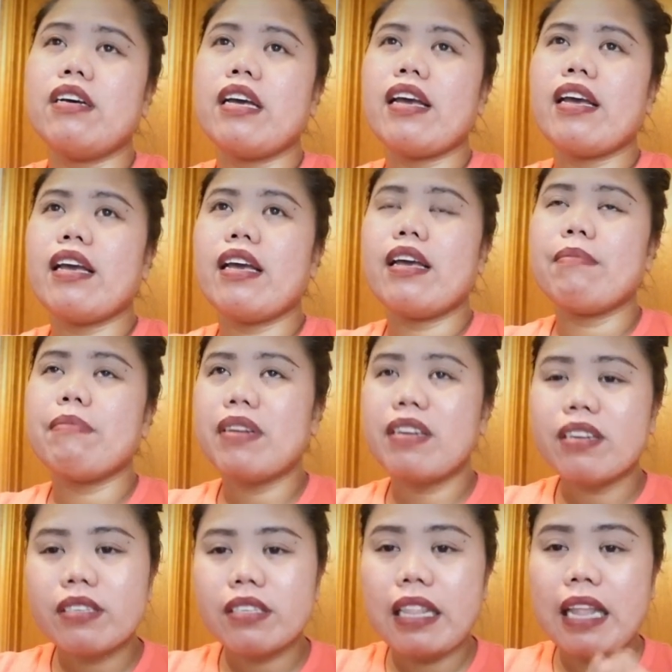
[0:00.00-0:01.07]
but
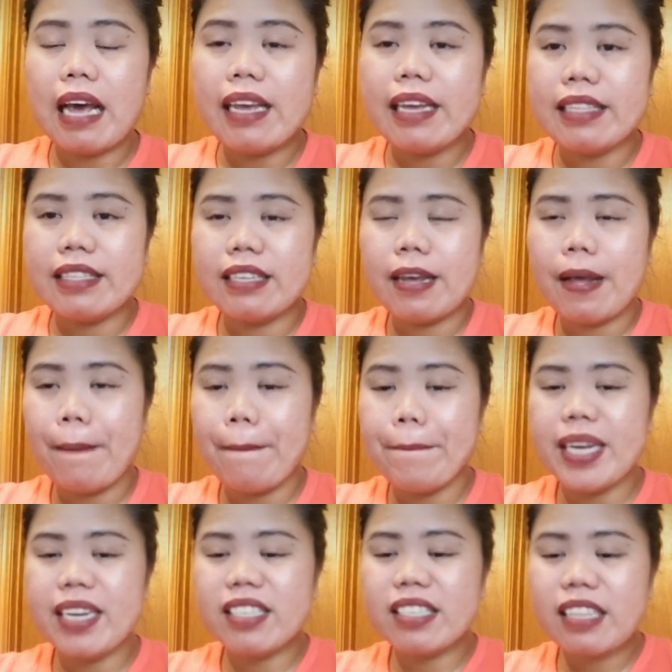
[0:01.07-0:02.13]
it's light,
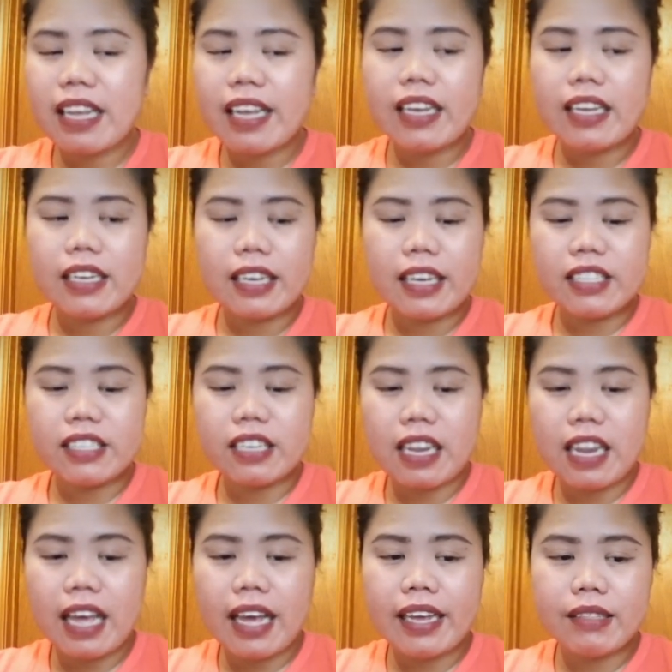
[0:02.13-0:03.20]
but it's like it's
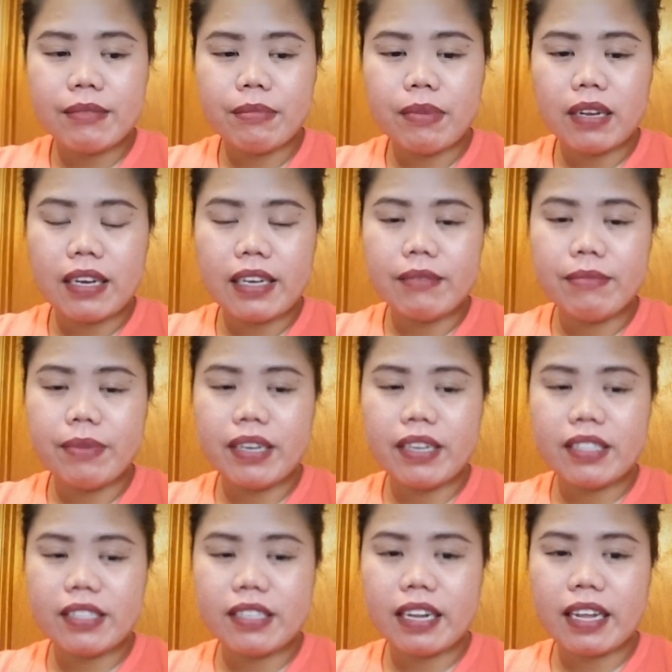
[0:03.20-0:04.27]
light blood, but
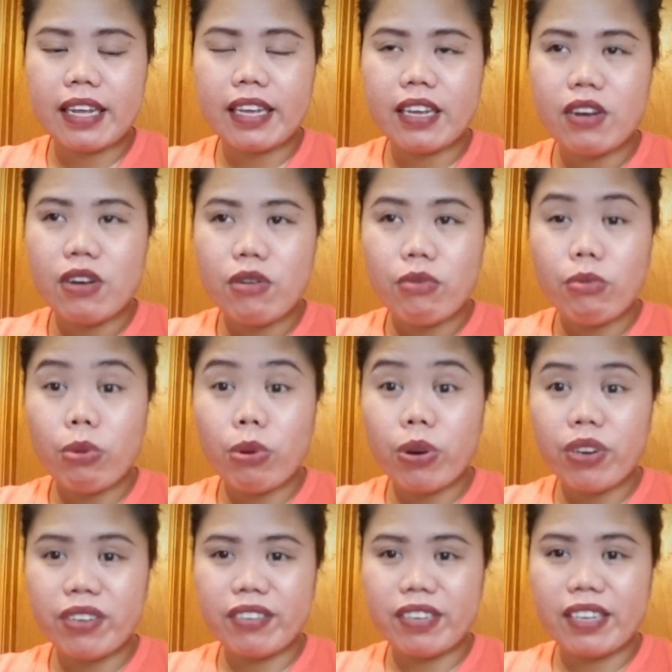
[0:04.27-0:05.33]
it's like
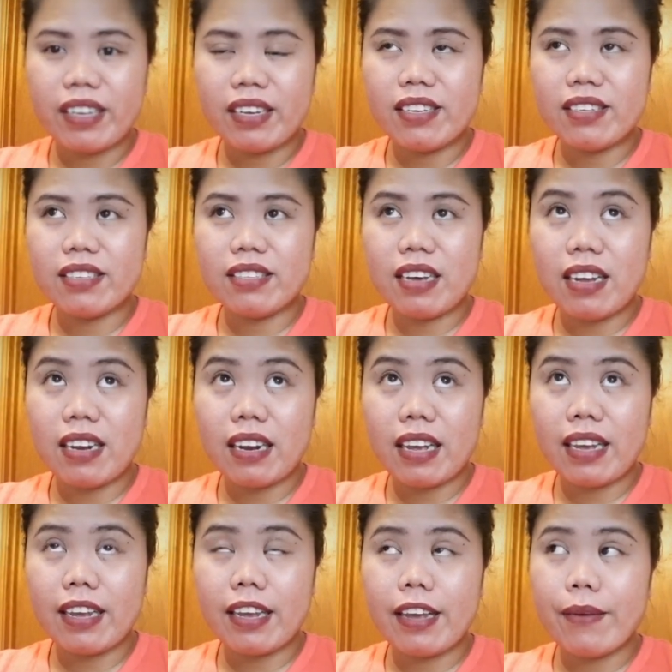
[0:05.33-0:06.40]
watery. It's not
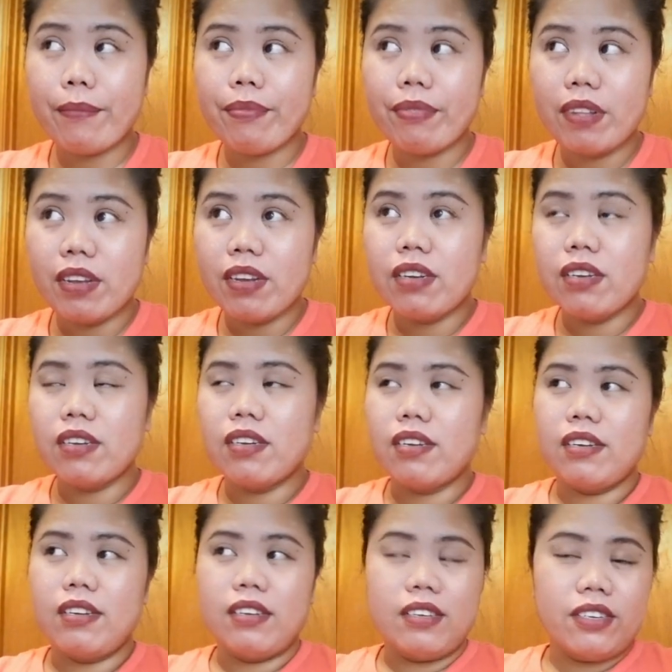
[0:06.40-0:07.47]
like,
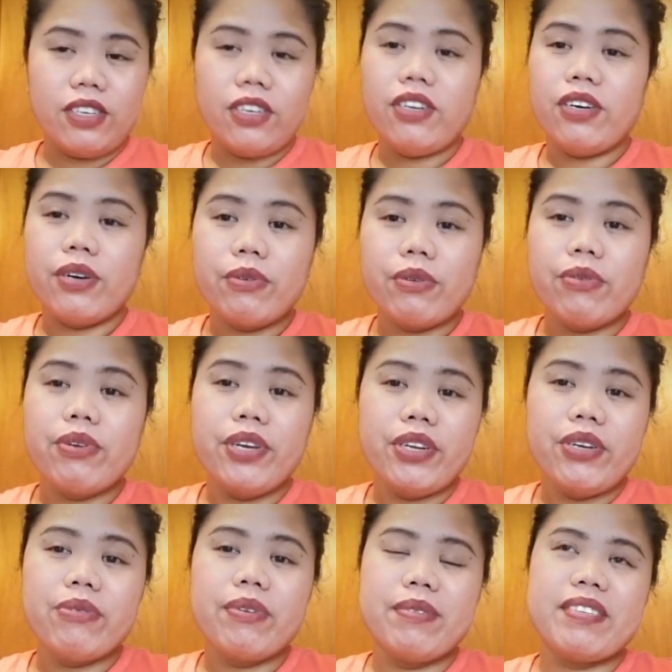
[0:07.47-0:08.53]
you know
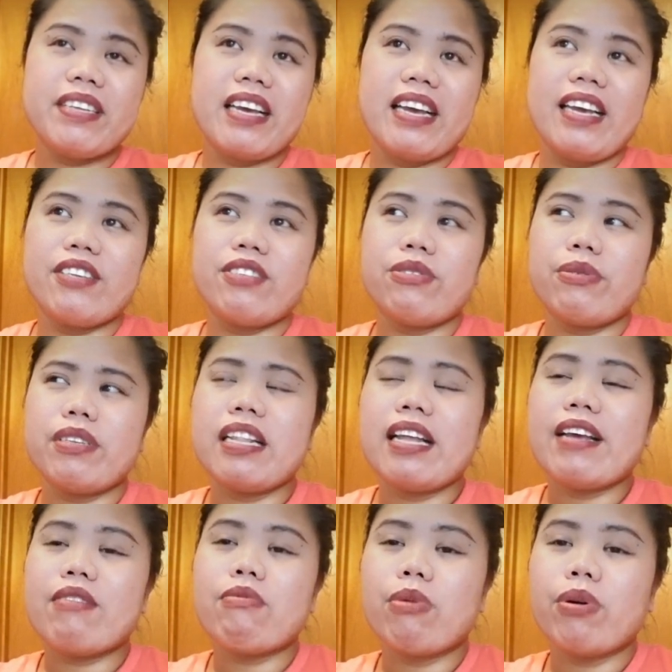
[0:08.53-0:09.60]
what I'm saying. So it's
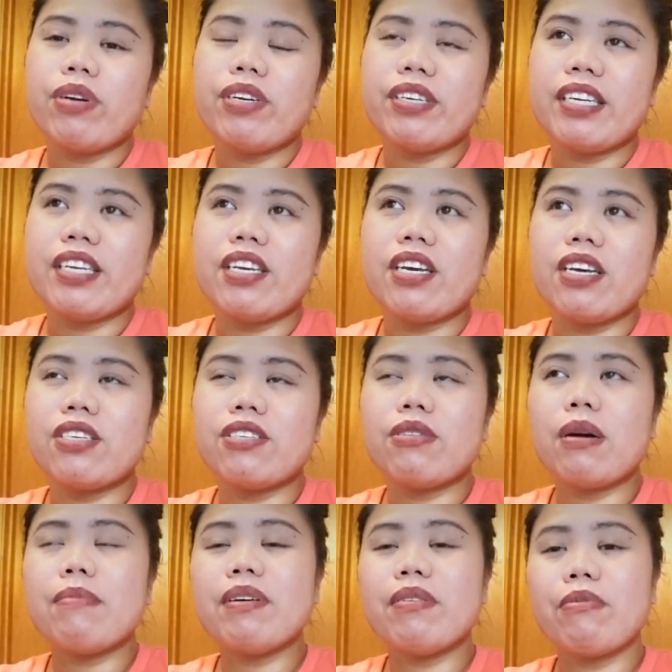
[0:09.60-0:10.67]
like watery,
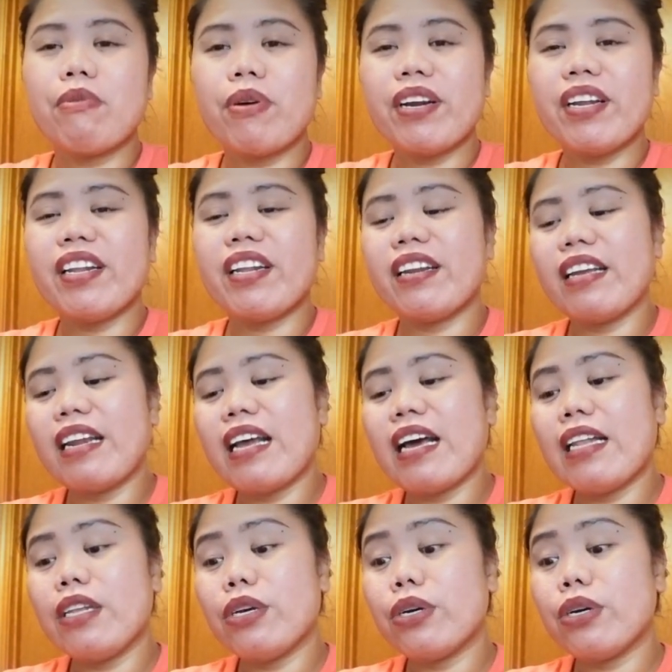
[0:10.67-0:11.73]
so I'm not worried. And then
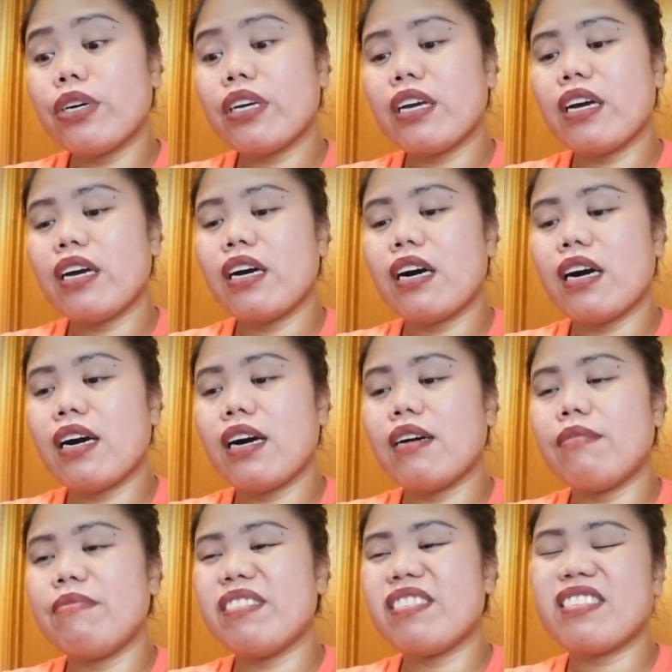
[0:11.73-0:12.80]
I look,
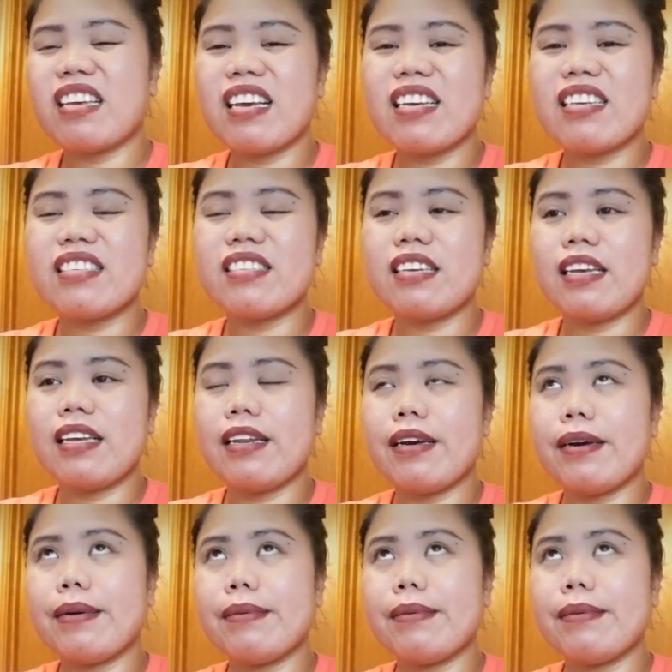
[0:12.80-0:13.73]
it says, and